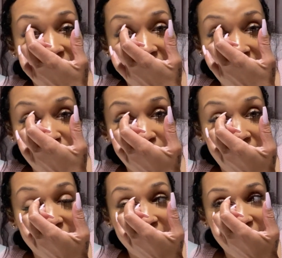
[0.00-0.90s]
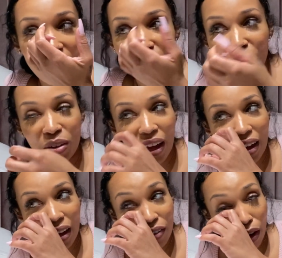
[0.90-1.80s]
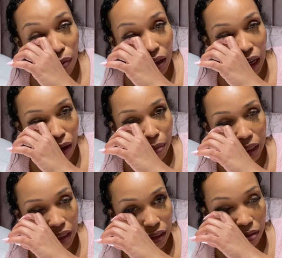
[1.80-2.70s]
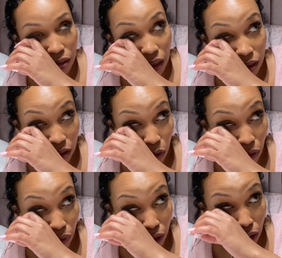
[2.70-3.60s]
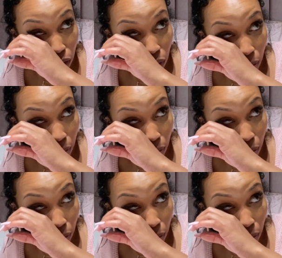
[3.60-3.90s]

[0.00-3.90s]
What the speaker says: And I'm like, no, like if y'all want to help me, just let us go in front of you.